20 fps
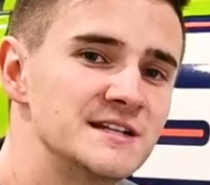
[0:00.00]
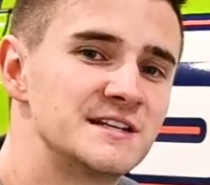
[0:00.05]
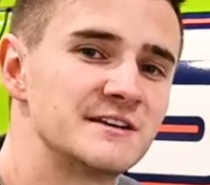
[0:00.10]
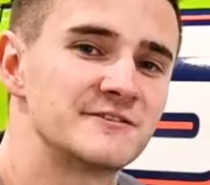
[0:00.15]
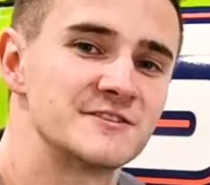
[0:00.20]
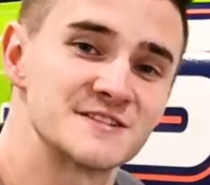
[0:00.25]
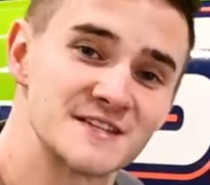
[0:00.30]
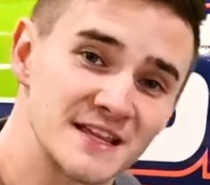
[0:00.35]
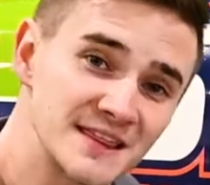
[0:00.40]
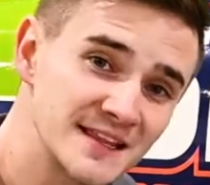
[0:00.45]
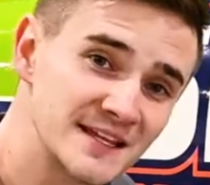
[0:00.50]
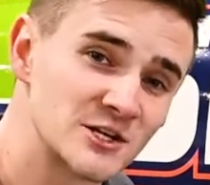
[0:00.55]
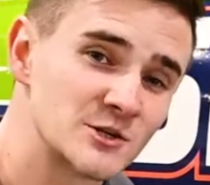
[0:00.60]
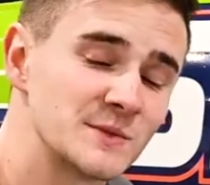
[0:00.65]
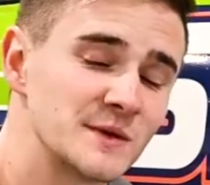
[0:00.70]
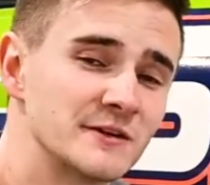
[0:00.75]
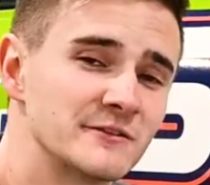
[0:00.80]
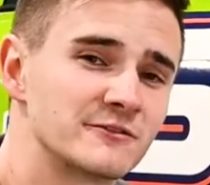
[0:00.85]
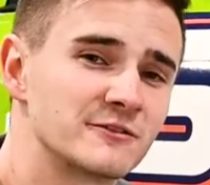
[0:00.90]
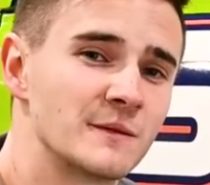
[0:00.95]
differs a little
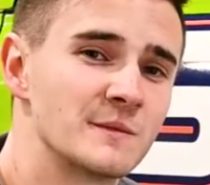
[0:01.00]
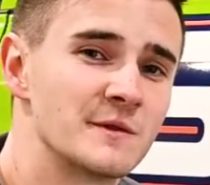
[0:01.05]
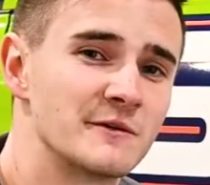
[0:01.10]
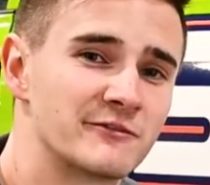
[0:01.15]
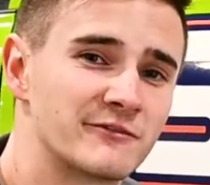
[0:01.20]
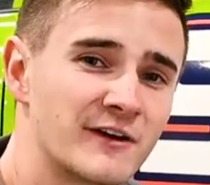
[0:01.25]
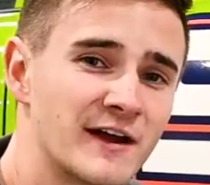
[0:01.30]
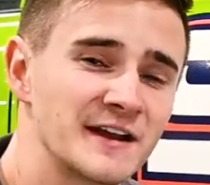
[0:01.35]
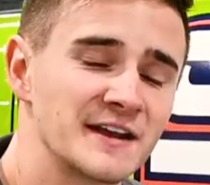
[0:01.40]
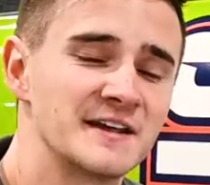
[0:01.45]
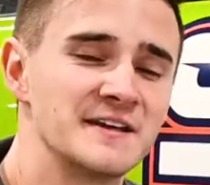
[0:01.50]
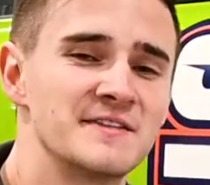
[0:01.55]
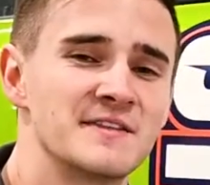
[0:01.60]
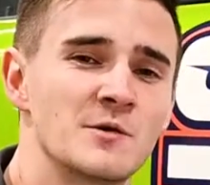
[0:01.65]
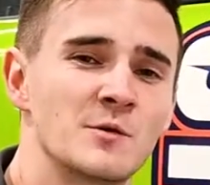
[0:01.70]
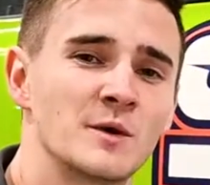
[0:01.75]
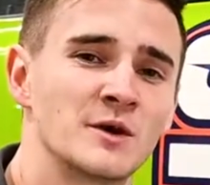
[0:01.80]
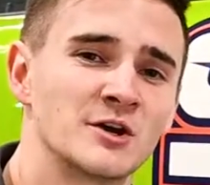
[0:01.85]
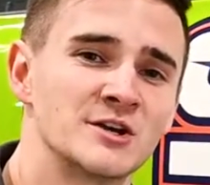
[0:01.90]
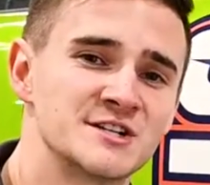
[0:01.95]
bit from the front in
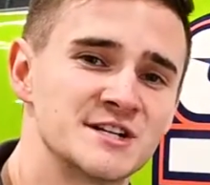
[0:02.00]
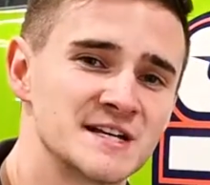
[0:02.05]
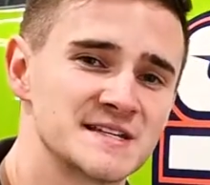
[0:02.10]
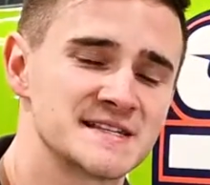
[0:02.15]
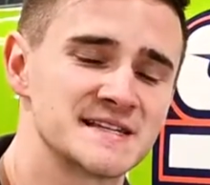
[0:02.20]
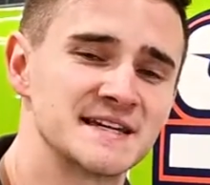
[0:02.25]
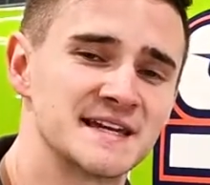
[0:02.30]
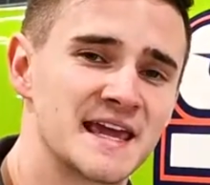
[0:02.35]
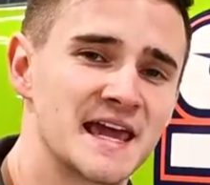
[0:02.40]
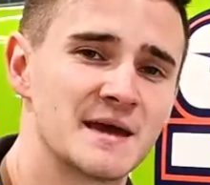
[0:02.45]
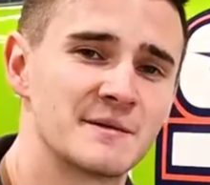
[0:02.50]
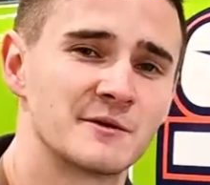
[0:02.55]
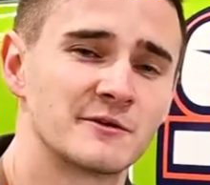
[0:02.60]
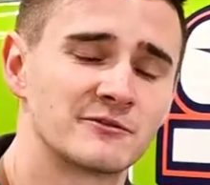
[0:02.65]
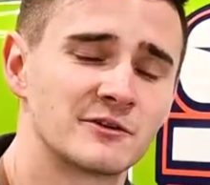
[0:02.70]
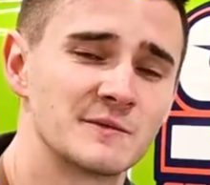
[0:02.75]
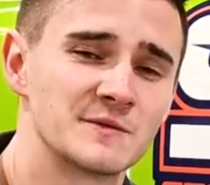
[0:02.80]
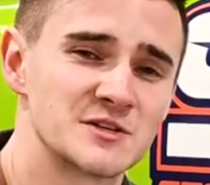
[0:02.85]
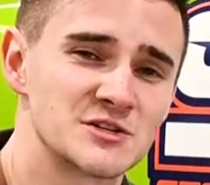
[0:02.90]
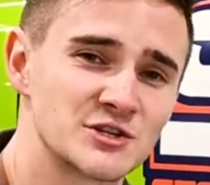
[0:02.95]
that we're adjusting camber
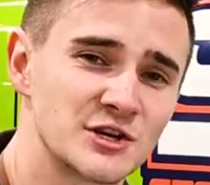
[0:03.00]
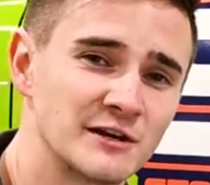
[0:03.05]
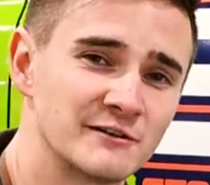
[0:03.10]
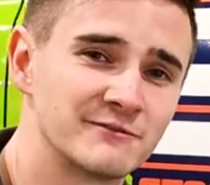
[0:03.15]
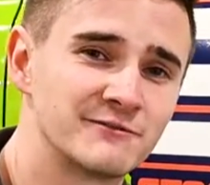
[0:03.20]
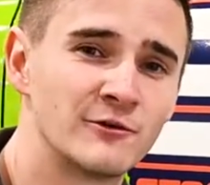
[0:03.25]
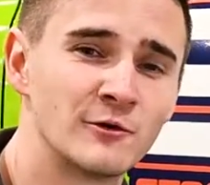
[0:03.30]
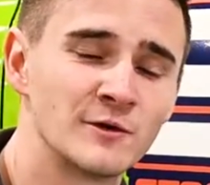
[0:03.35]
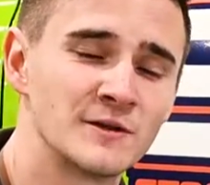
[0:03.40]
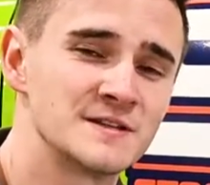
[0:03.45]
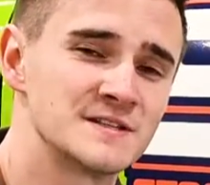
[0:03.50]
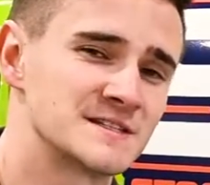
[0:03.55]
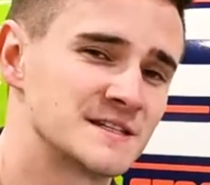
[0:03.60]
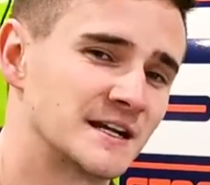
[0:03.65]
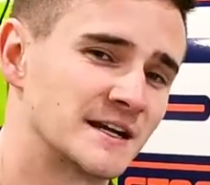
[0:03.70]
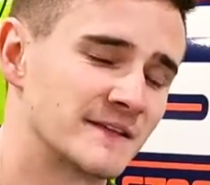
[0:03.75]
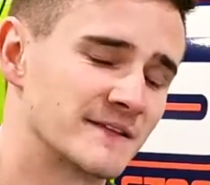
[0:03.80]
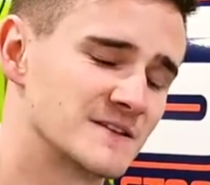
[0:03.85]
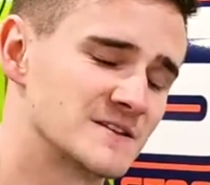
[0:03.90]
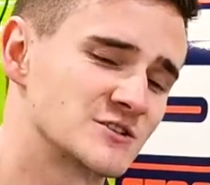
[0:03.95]
from the strut foot
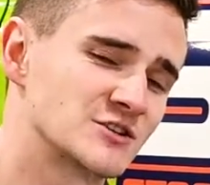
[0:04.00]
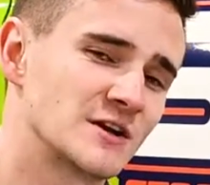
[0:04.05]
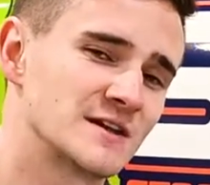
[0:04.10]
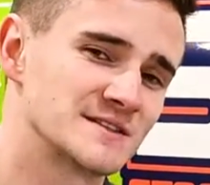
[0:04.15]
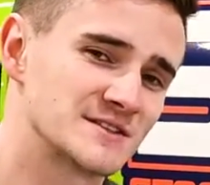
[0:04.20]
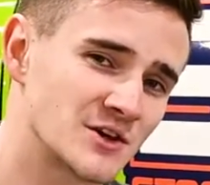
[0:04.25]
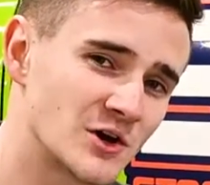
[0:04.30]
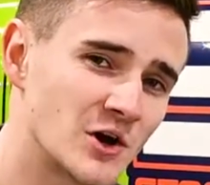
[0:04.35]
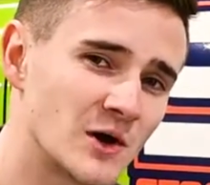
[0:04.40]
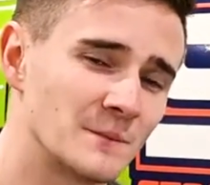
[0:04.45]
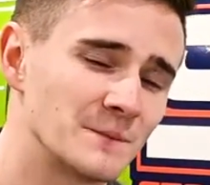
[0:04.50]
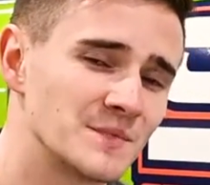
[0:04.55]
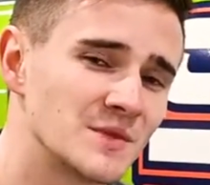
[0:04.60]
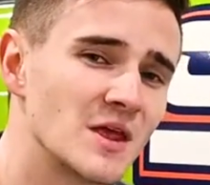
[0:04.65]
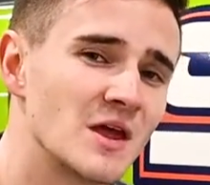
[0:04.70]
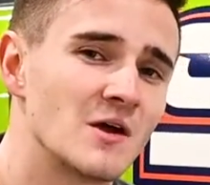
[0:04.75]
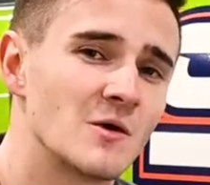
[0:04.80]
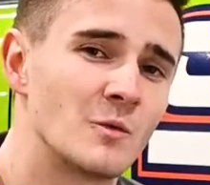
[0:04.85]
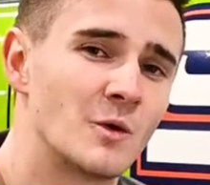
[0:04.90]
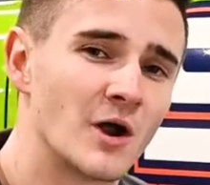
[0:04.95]
instead of the strut top.
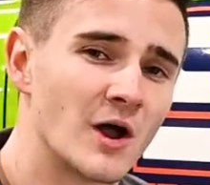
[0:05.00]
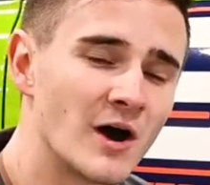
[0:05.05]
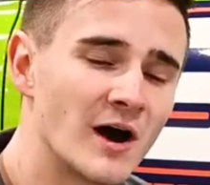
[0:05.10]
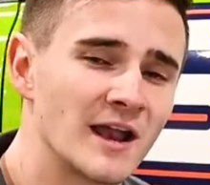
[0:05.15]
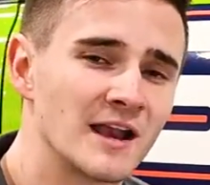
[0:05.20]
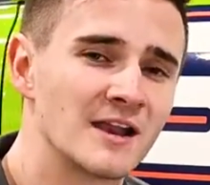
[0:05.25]
What I